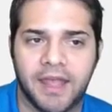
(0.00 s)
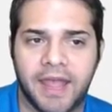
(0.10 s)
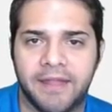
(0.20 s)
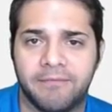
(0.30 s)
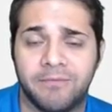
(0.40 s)

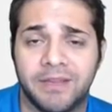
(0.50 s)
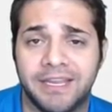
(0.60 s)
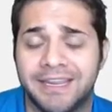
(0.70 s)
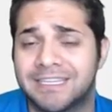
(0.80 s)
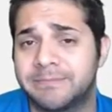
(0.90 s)
and
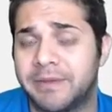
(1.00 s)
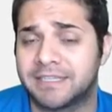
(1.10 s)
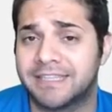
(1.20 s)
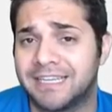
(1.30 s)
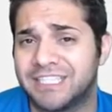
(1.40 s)
he
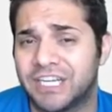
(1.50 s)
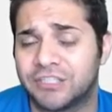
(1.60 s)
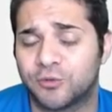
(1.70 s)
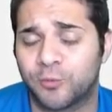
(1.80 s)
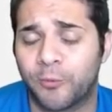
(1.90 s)
expects that to
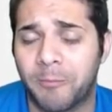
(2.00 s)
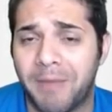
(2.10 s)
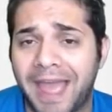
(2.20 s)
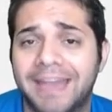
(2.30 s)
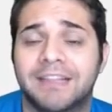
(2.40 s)

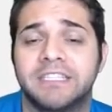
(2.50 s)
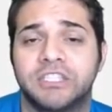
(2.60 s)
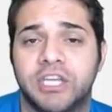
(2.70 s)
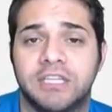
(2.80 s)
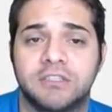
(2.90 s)
dramatically
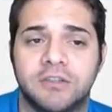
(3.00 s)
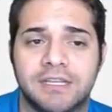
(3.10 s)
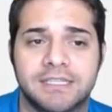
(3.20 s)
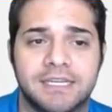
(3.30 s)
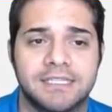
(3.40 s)
change in two
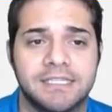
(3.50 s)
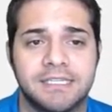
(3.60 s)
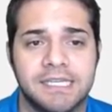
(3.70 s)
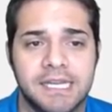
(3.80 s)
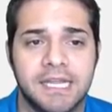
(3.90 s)
thousand
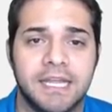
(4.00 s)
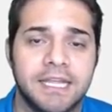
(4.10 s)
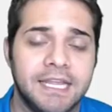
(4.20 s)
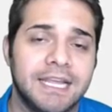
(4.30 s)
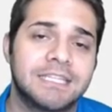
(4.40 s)
eighteen.
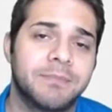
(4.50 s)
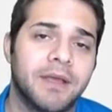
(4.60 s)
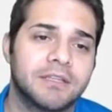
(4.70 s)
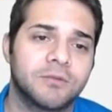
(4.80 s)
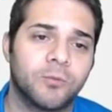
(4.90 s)
He
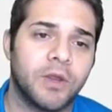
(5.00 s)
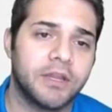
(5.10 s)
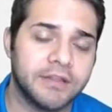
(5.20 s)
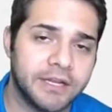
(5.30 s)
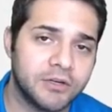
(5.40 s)
expects
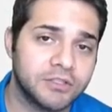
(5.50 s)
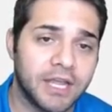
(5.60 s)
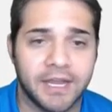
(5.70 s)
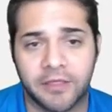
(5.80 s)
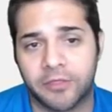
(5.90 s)
regulators
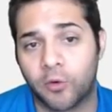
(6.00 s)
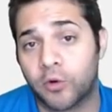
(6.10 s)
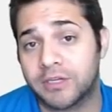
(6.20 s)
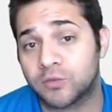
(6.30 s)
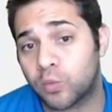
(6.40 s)
and
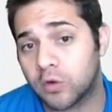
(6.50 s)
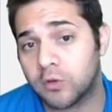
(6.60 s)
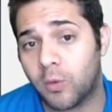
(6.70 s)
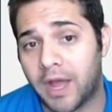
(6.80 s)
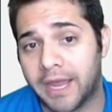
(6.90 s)
authorities
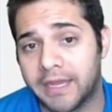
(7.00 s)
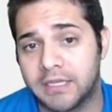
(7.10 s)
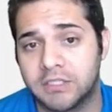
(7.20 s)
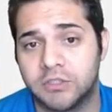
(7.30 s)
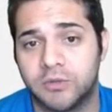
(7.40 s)
worldwide
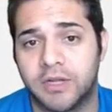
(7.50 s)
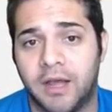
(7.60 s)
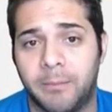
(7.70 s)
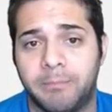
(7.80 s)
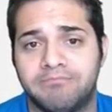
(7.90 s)
to
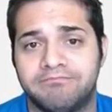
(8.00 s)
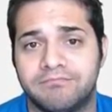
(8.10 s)
come